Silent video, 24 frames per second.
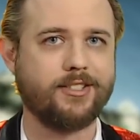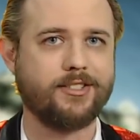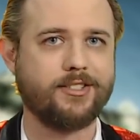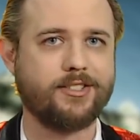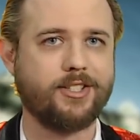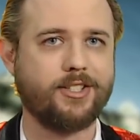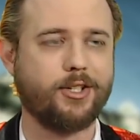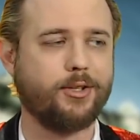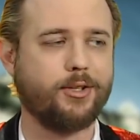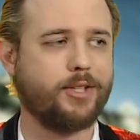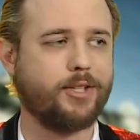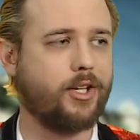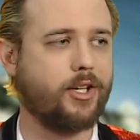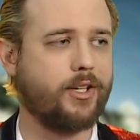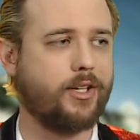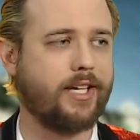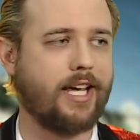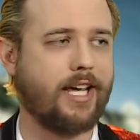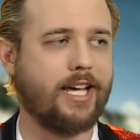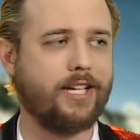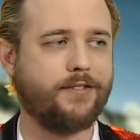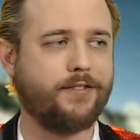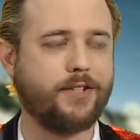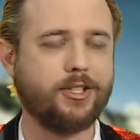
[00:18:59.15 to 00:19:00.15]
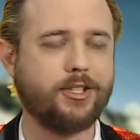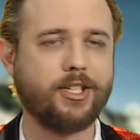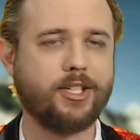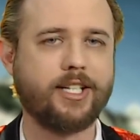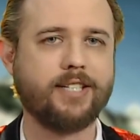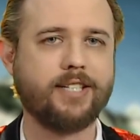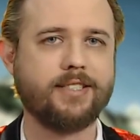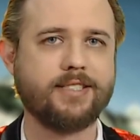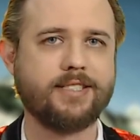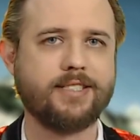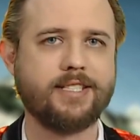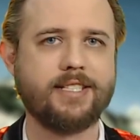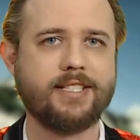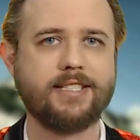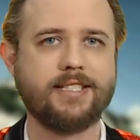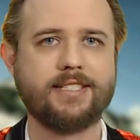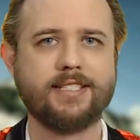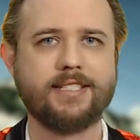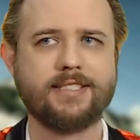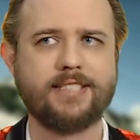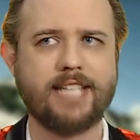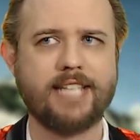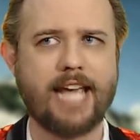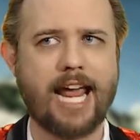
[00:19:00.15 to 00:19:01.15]
So, you know, yeah, and if you look at the
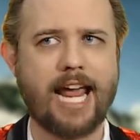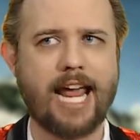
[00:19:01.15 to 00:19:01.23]
statistics, the